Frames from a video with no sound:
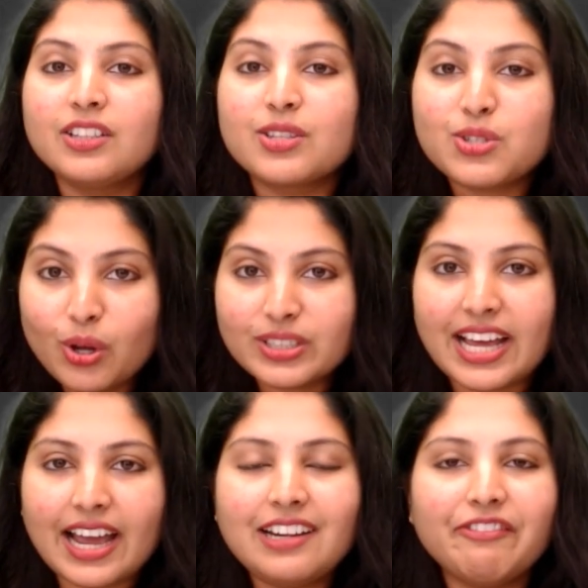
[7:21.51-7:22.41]
so
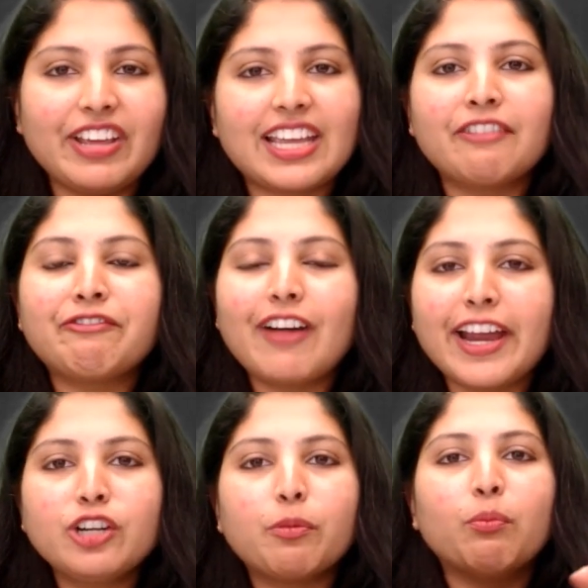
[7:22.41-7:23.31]
that we can
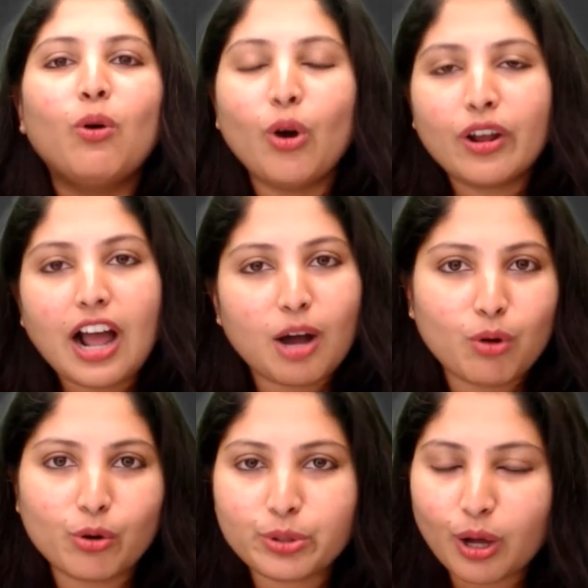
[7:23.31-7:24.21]
find more
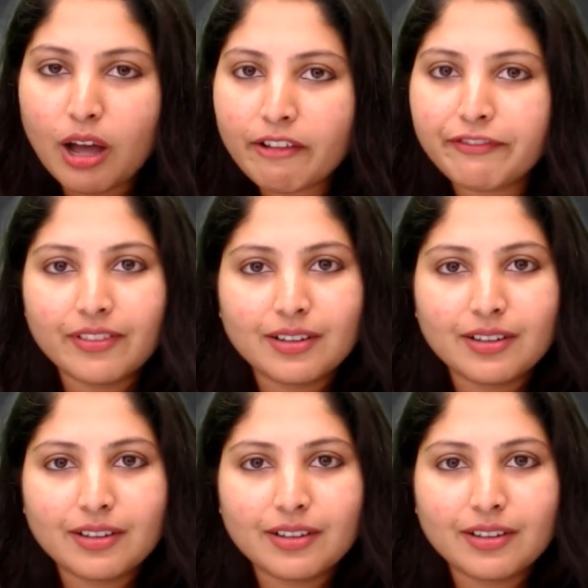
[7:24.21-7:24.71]
amount of